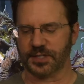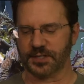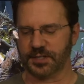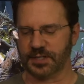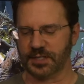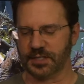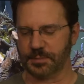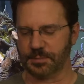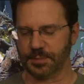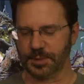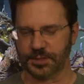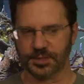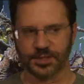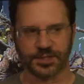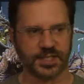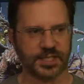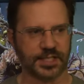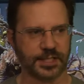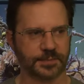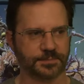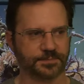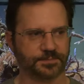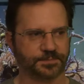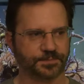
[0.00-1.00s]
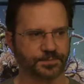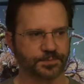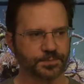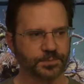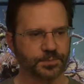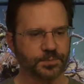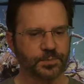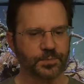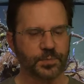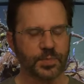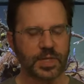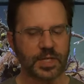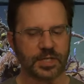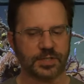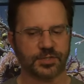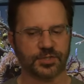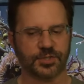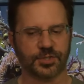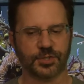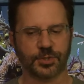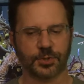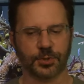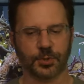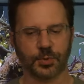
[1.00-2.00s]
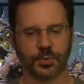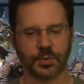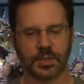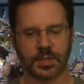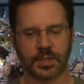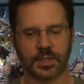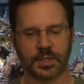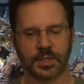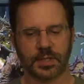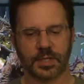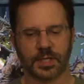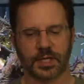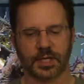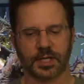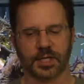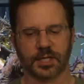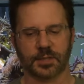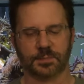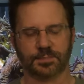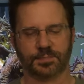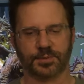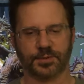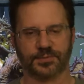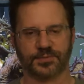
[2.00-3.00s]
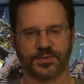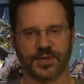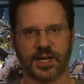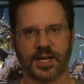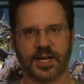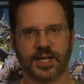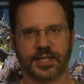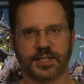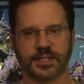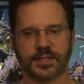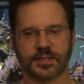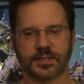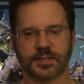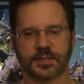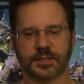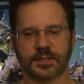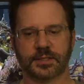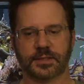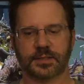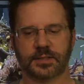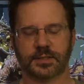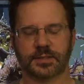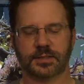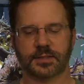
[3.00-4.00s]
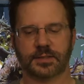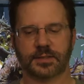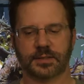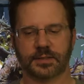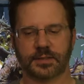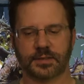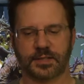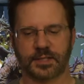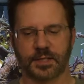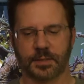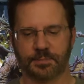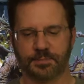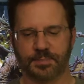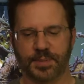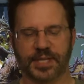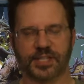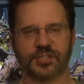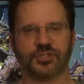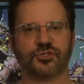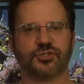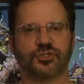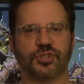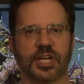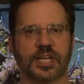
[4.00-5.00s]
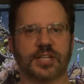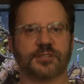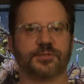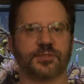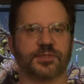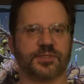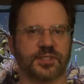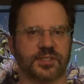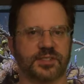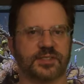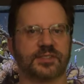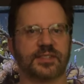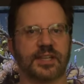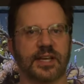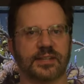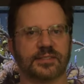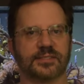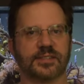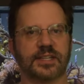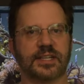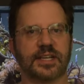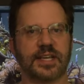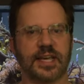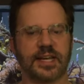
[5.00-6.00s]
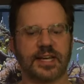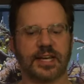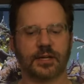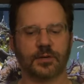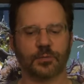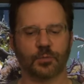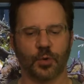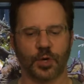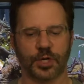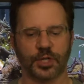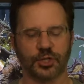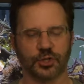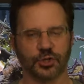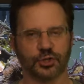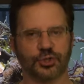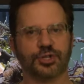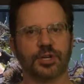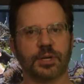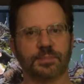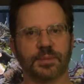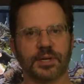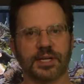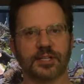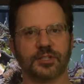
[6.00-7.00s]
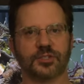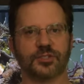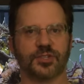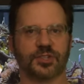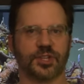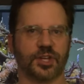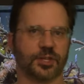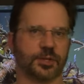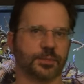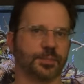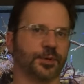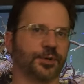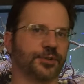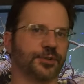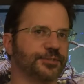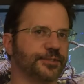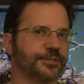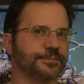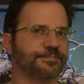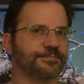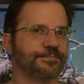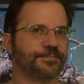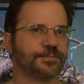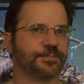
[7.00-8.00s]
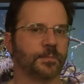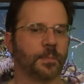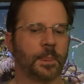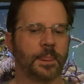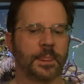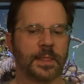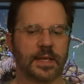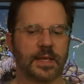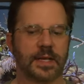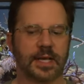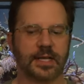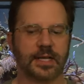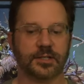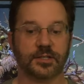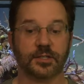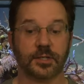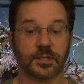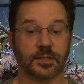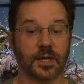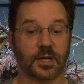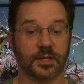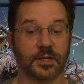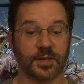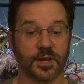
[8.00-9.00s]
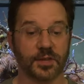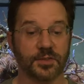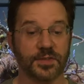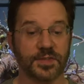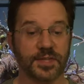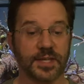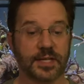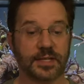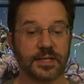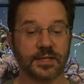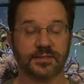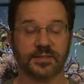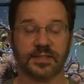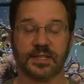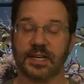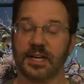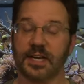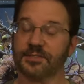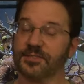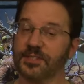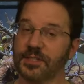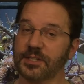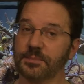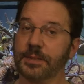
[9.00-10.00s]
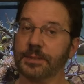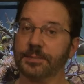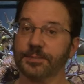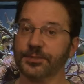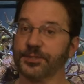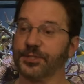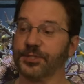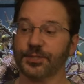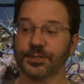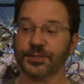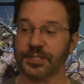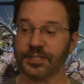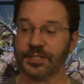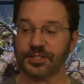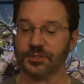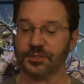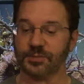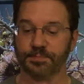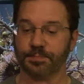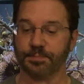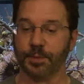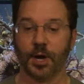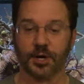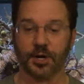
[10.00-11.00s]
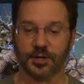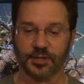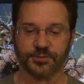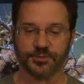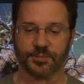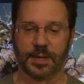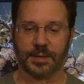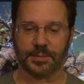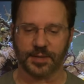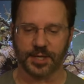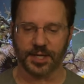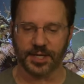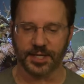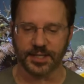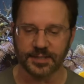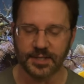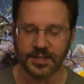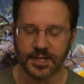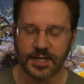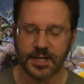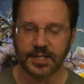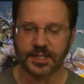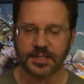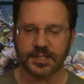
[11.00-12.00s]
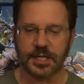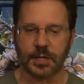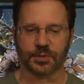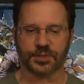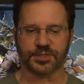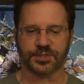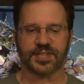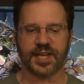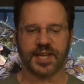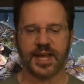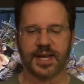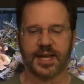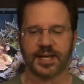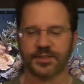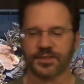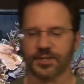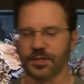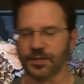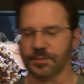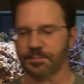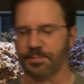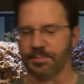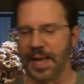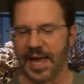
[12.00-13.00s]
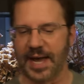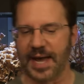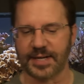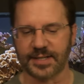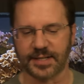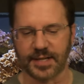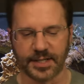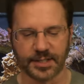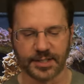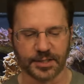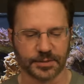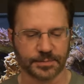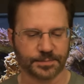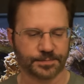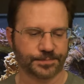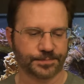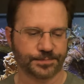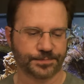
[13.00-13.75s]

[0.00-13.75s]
the ability to uh, provide the best chance for success in getting what you're shipping to the other person. And another thing is that I've seen people do, and it just boggles my mind, they will take their bagged item.